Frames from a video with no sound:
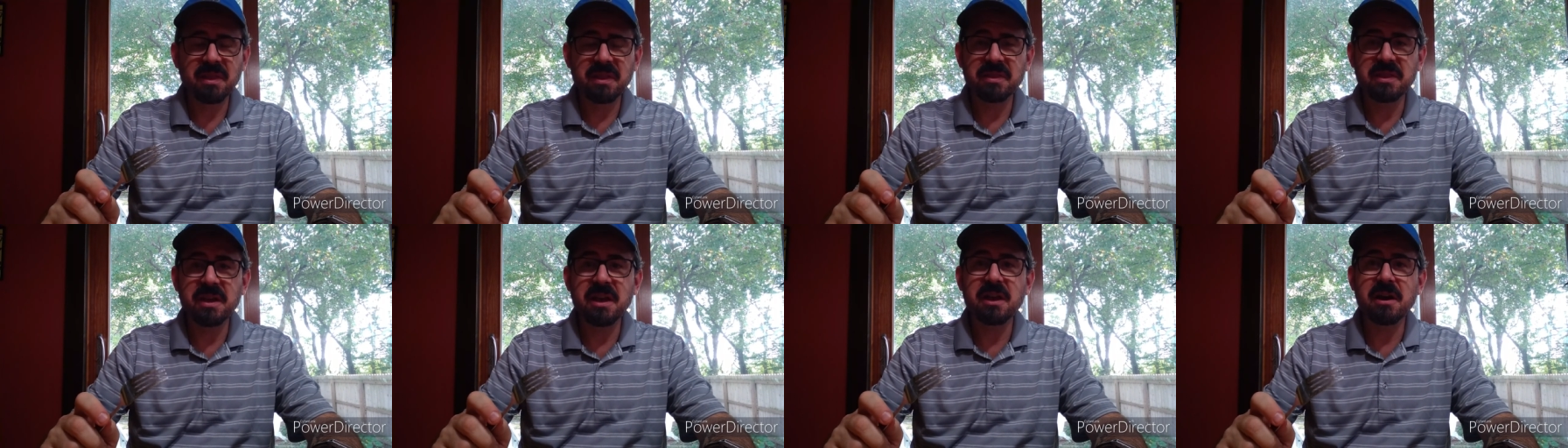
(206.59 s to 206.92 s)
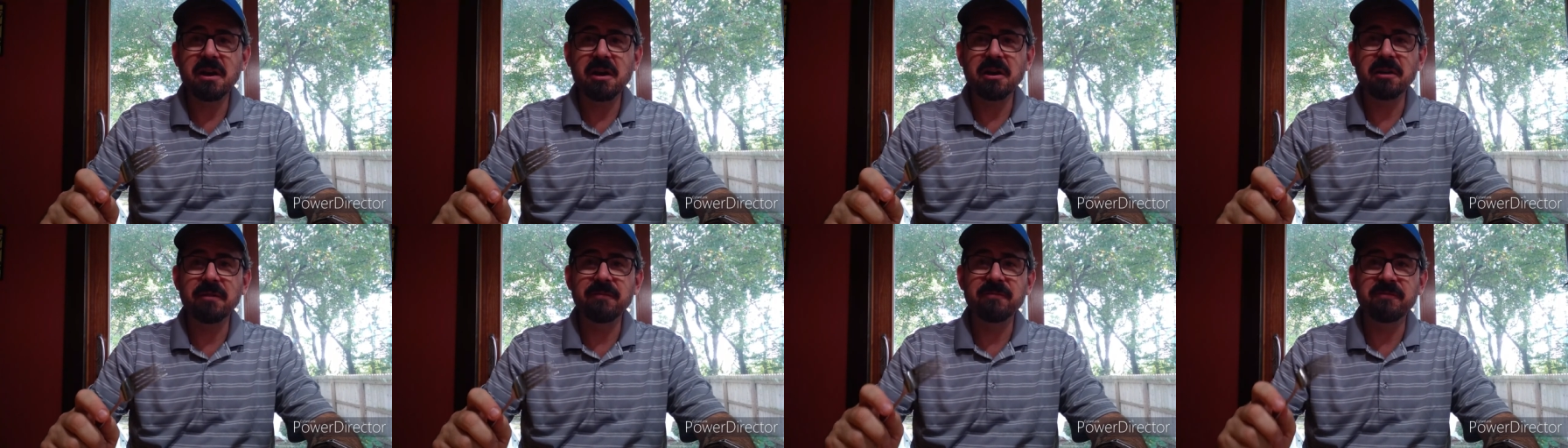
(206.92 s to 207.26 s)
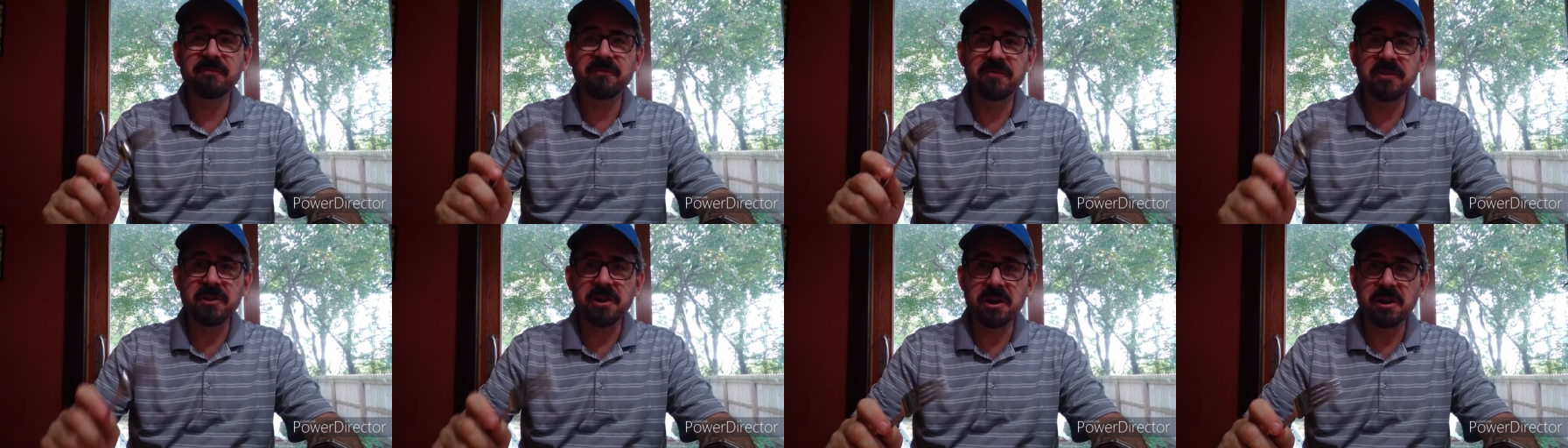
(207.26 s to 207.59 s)
They are
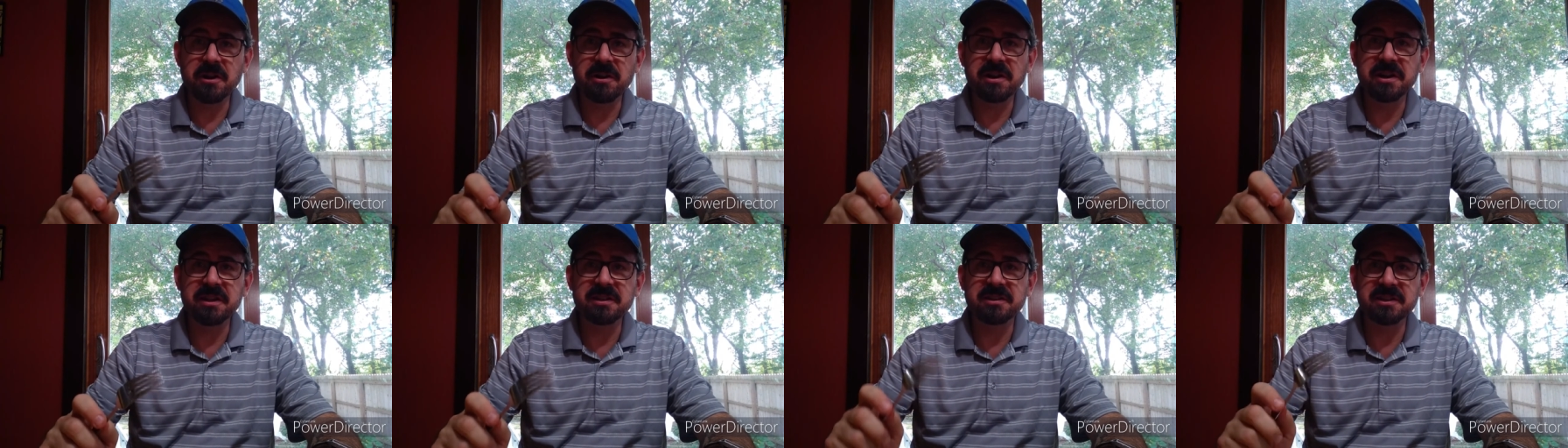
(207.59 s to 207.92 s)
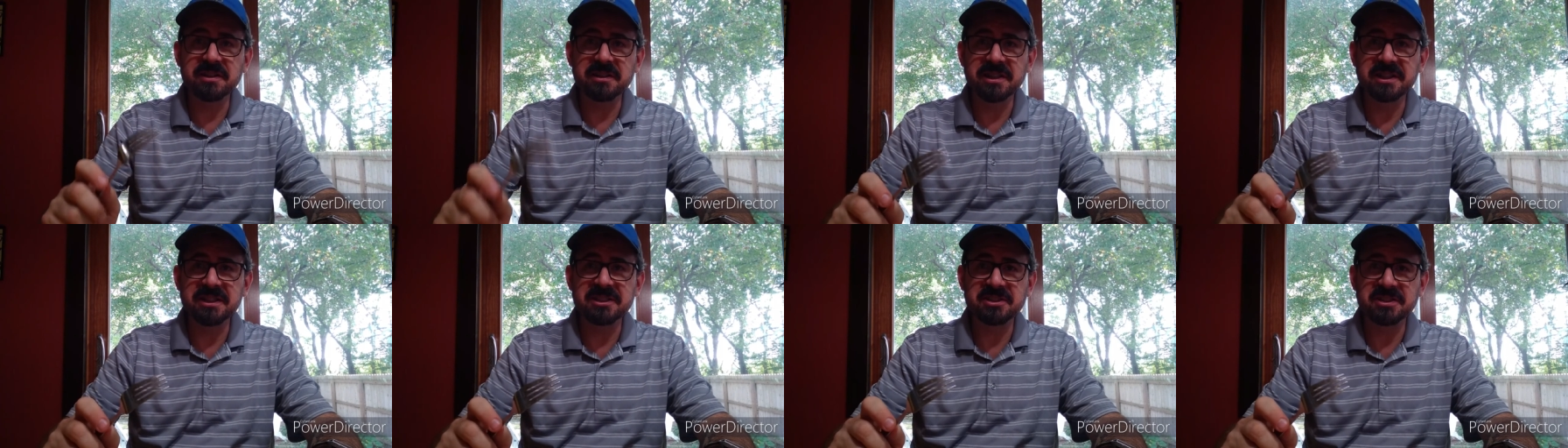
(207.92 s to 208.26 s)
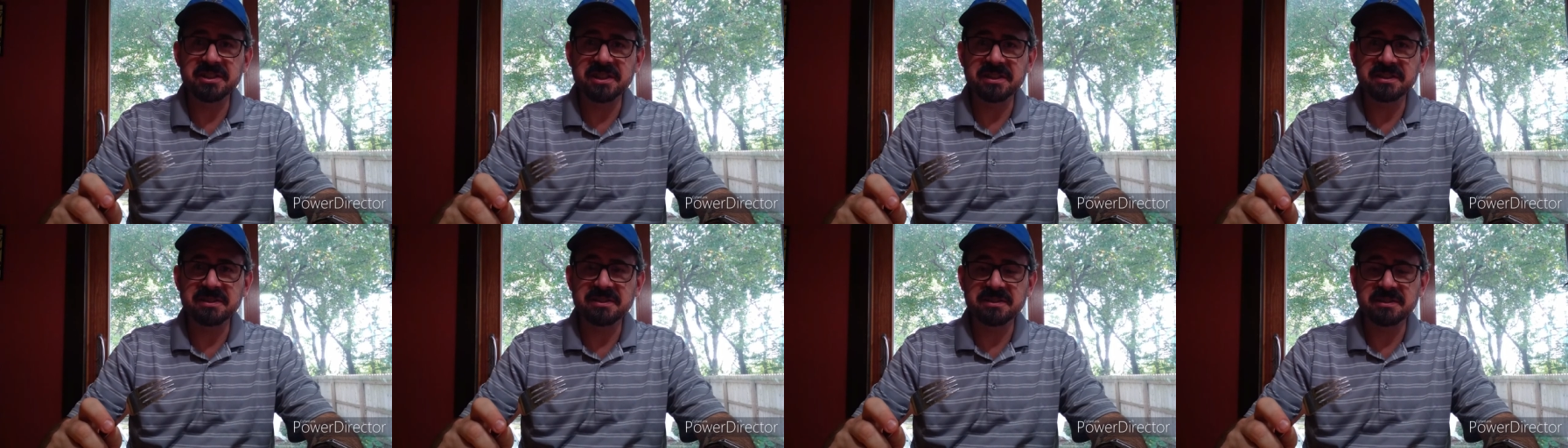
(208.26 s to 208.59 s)
very
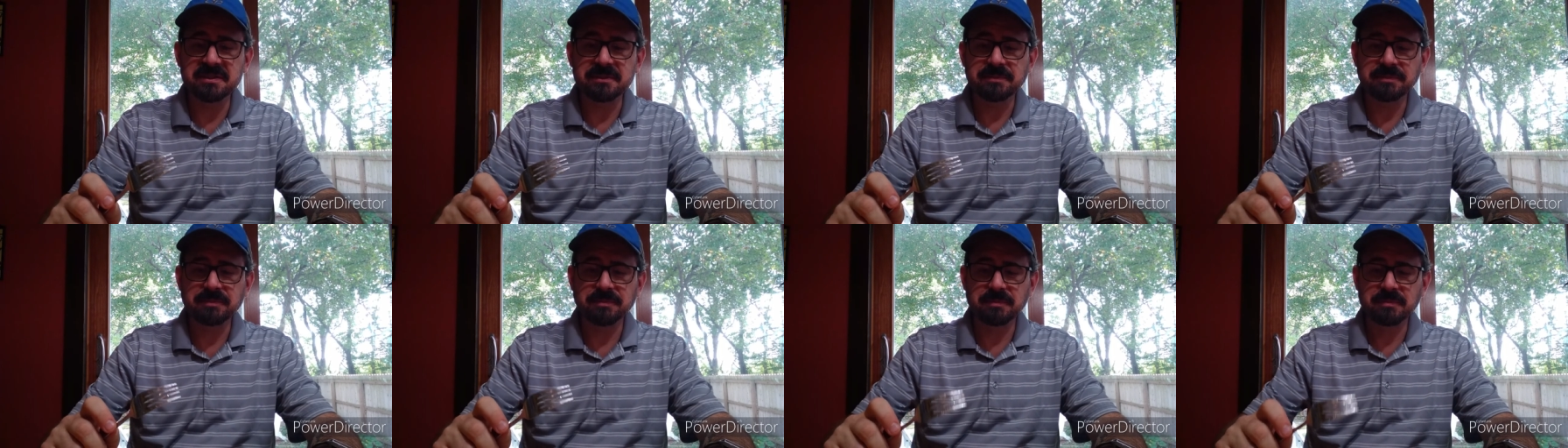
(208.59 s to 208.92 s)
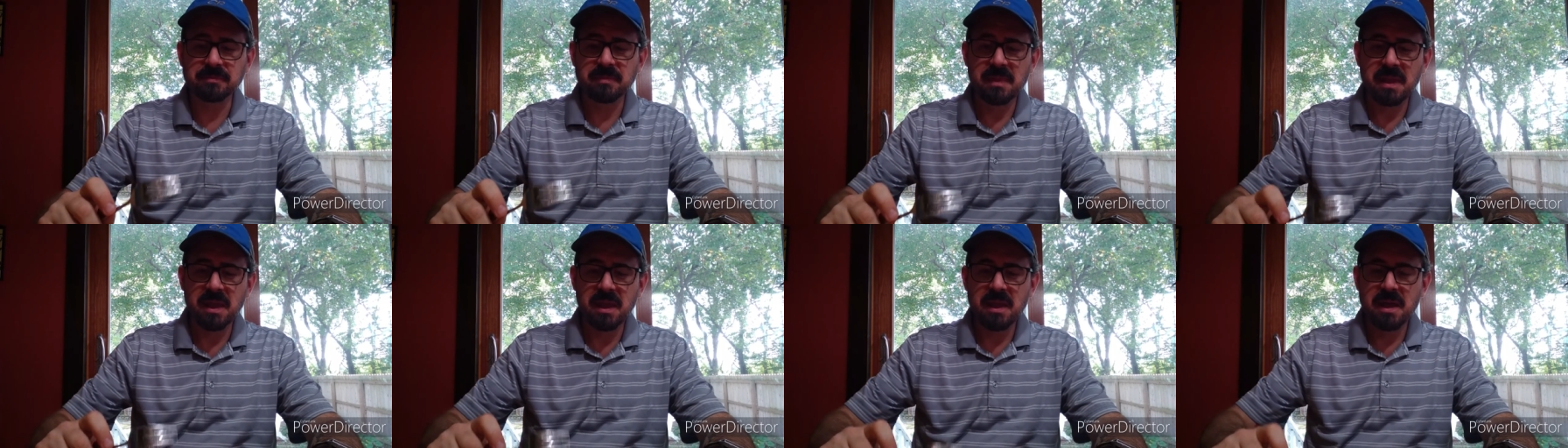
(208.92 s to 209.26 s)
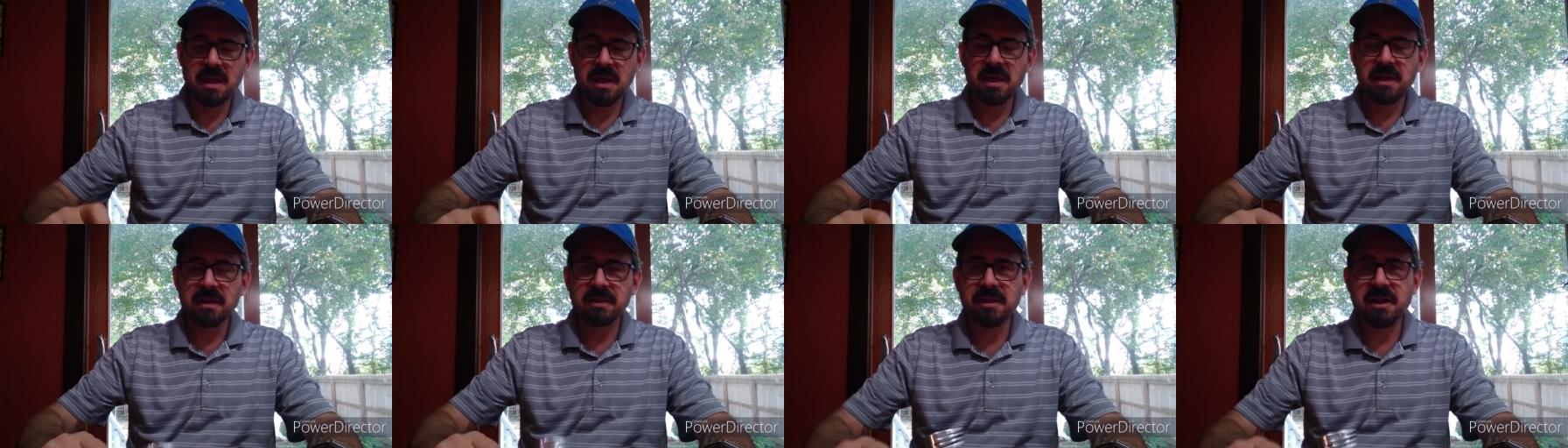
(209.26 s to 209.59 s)
delicious.
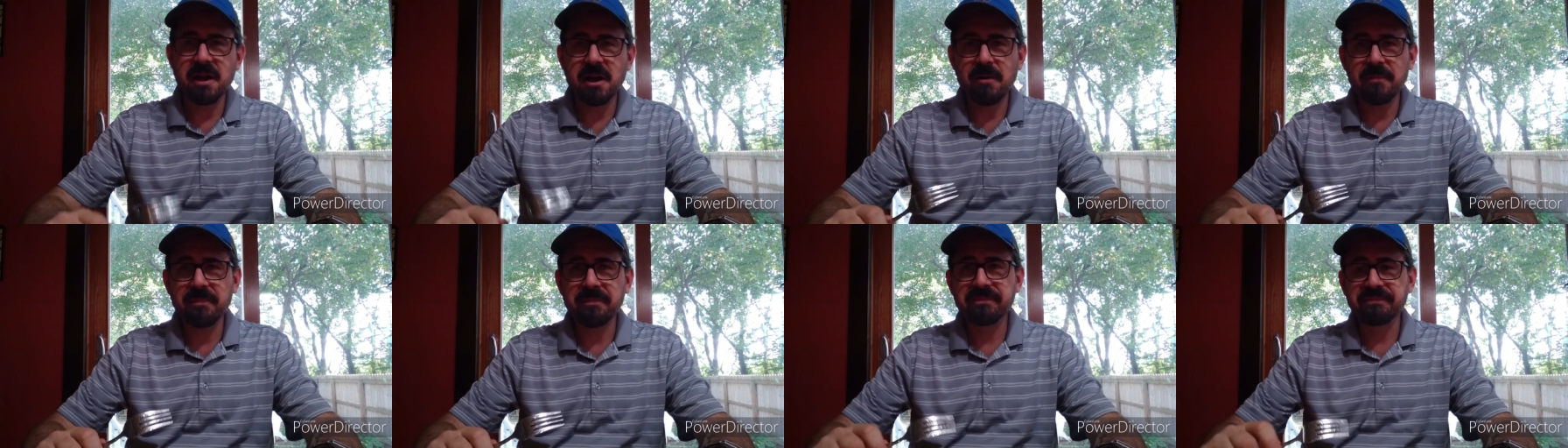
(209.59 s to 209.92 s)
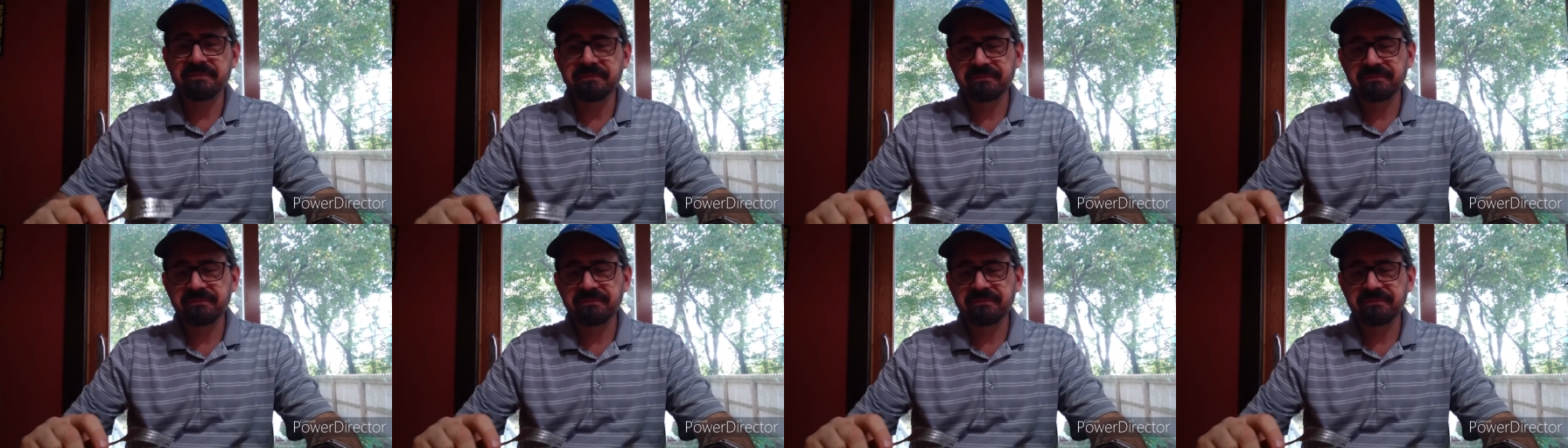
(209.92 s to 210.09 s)
Now,